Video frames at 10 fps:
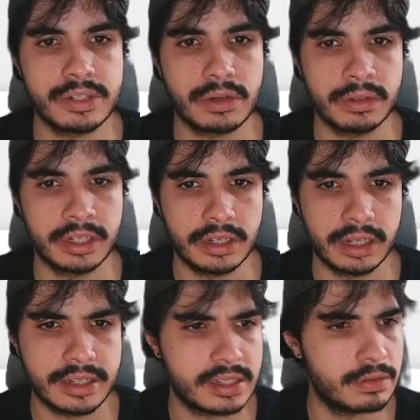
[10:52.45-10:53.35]
on it.
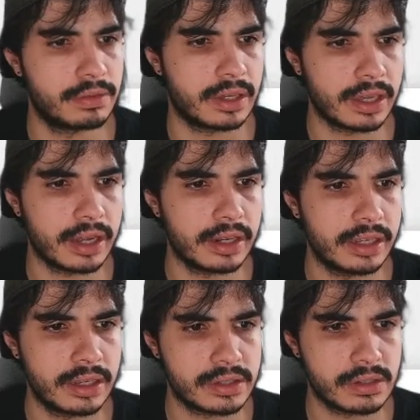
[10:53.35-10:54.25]
And let's see if we can get it
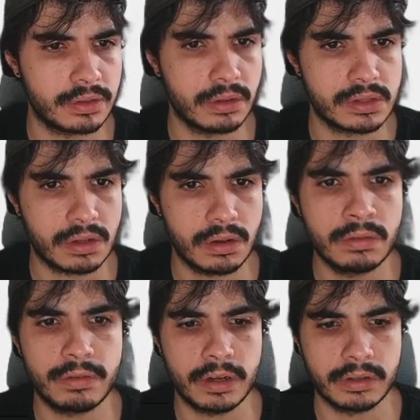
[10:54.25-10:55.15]
here. So if you go to
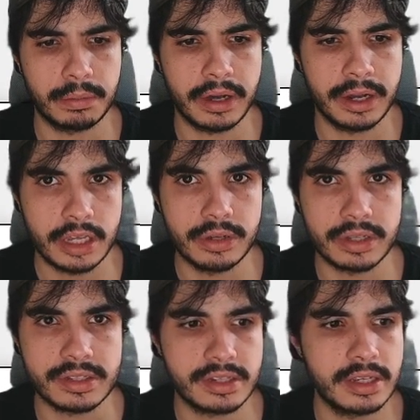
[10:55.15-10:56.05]
conanfile.py, you
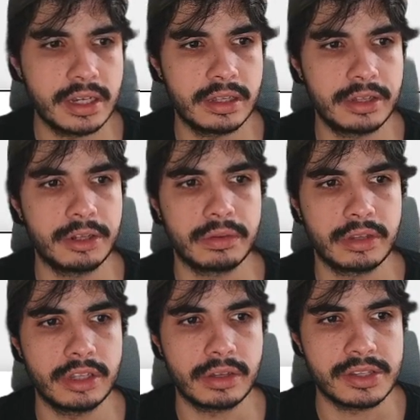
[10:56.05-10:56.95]
can see here that,
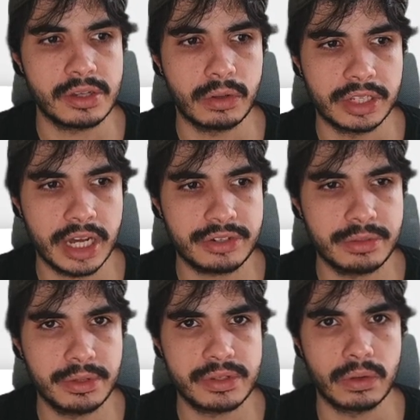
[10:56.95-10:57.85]
you can see all the
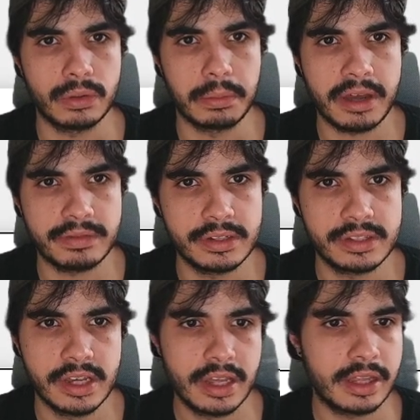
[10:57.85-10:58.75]
attributes and all the
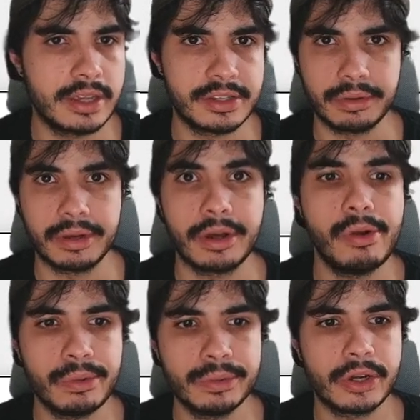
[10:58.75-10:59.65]
methods. There's, a
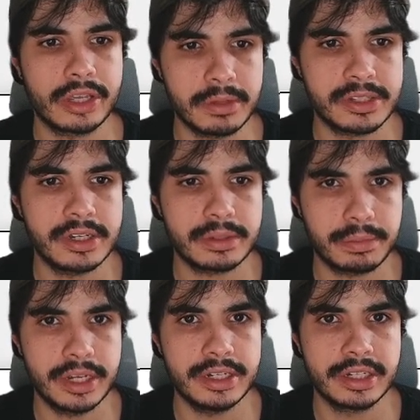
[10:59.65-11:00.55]
whole documentation
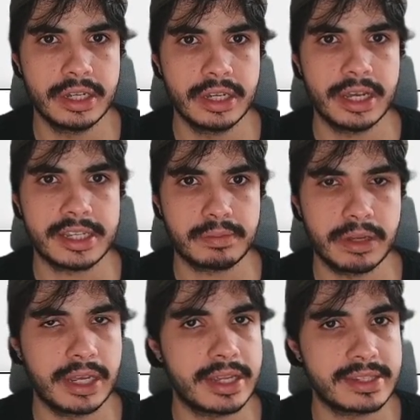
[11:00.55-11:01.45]
page
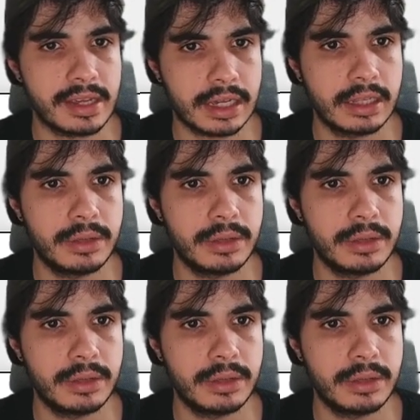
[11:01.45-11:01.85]
explaining exactly